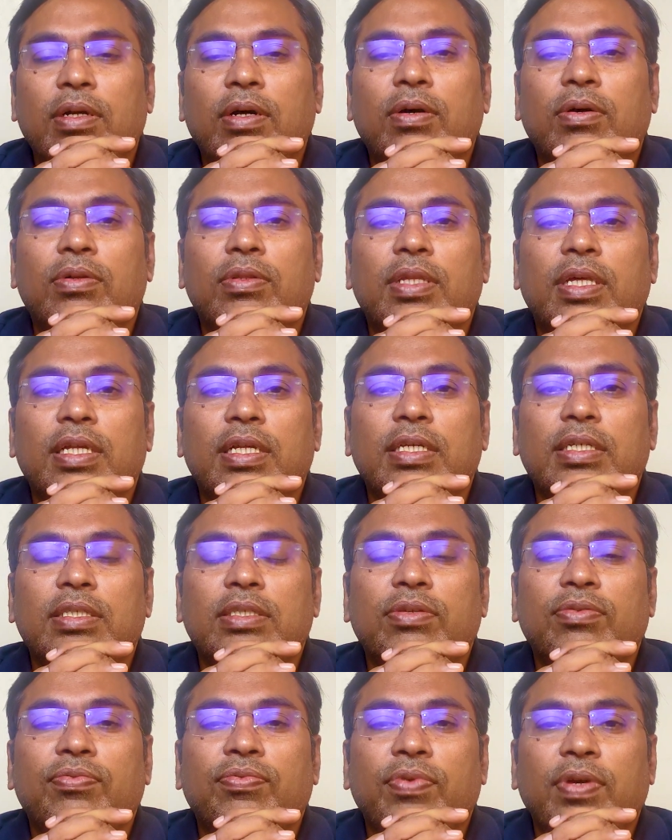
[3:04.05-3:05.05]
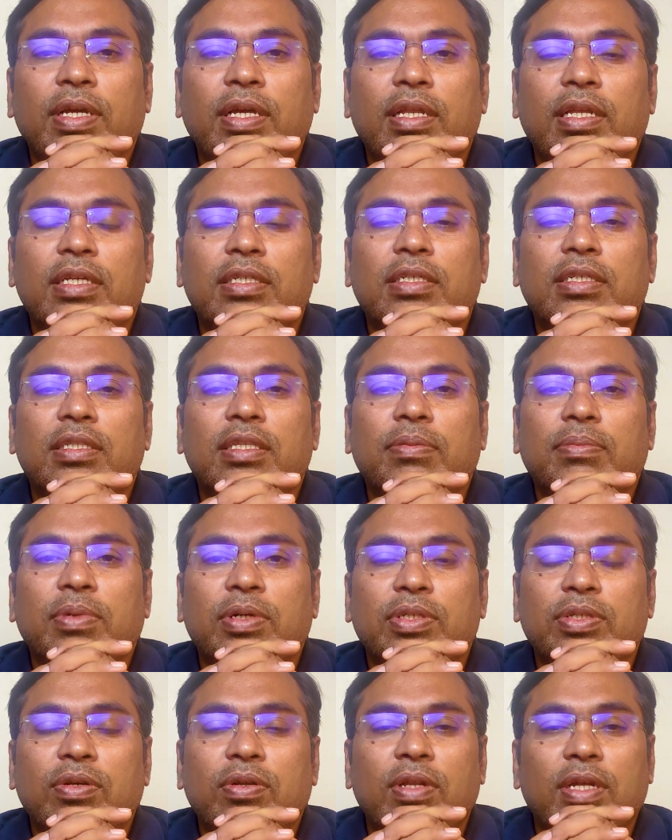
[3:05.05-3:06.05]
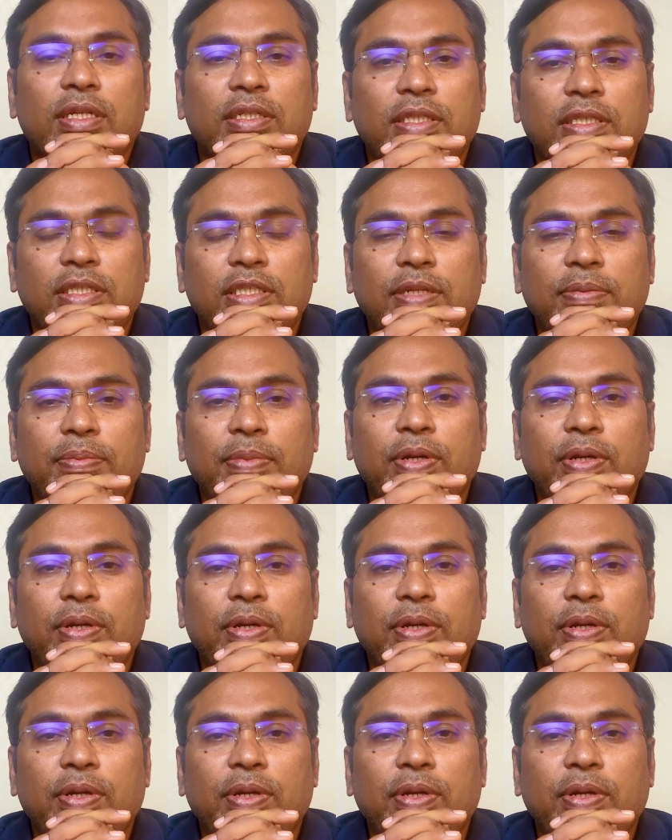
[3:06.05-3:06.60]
or there is a weakness in the muscular system